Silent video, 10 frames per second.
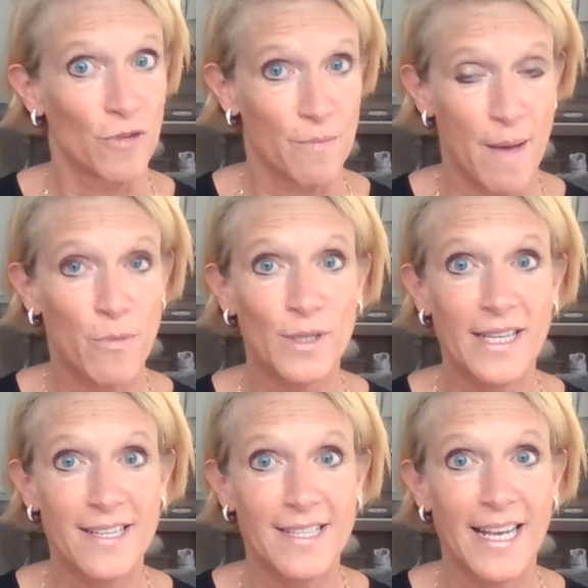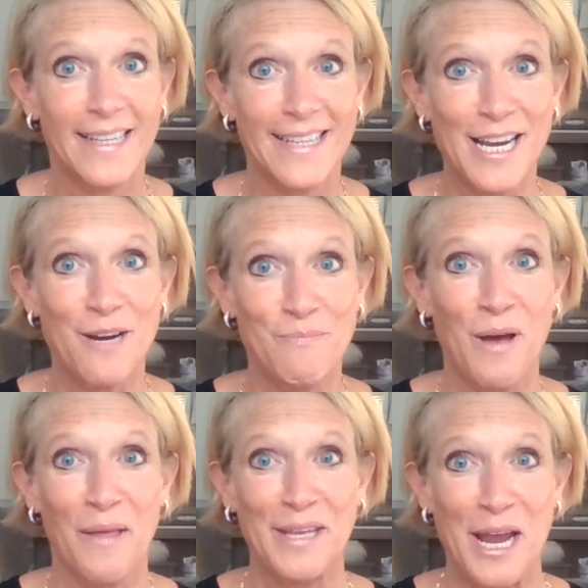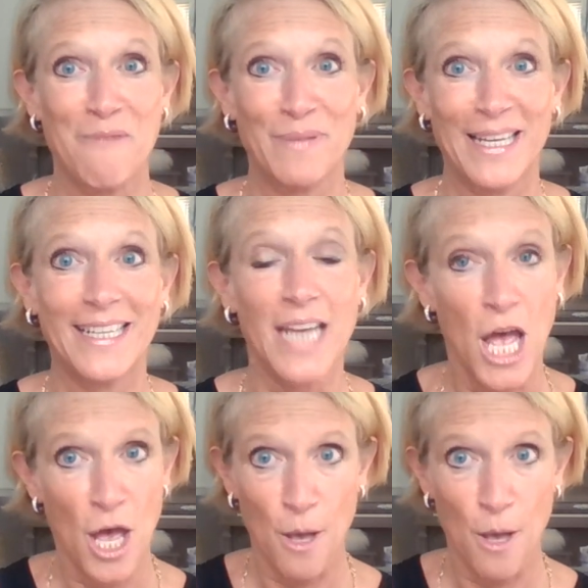Remember what they say on the airplane?